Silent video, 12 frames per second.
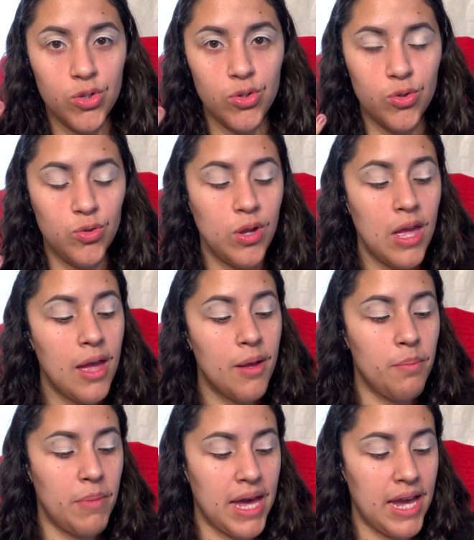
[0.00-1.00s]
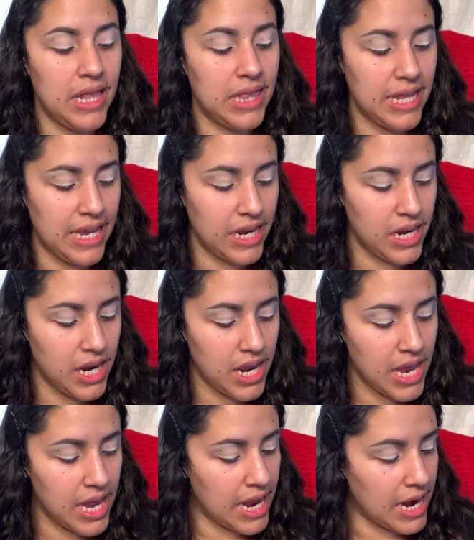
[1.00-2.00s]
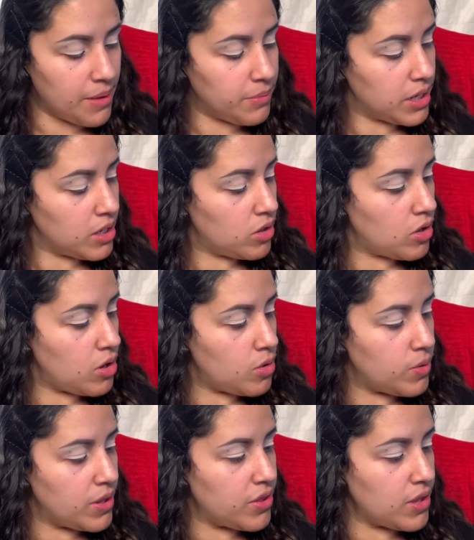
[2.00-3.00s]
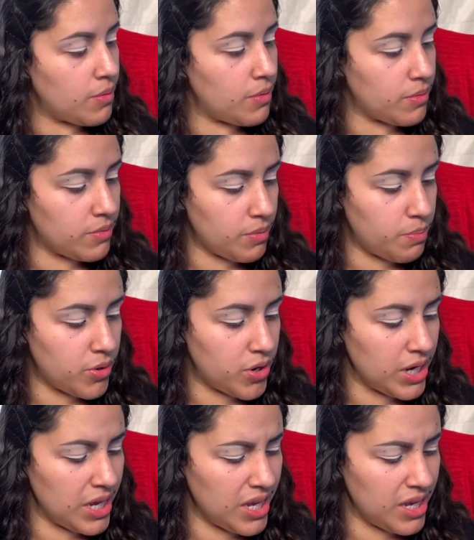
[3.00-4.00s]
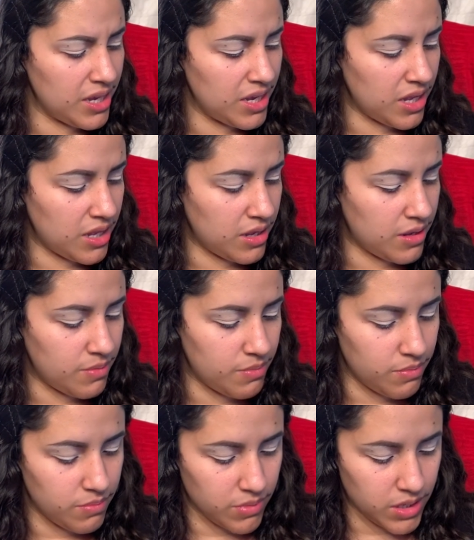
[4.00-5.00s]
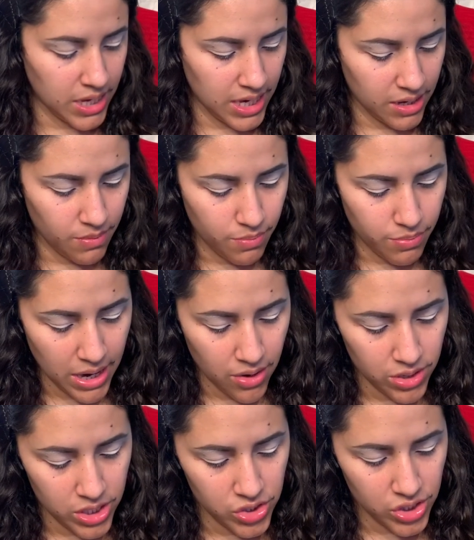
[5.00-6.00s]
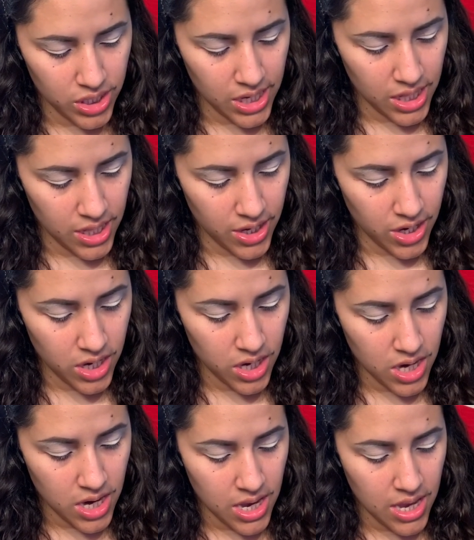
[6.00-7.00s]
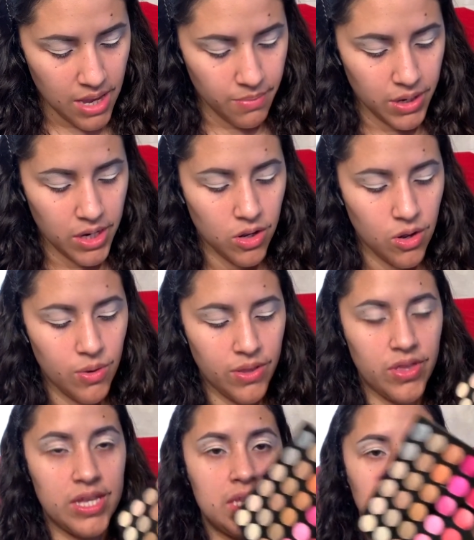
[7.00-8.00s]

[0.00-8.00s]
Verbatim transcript: to my lid. And I'm gonna go with a, a pretty um, kind of brownish color. I'm gonna go with this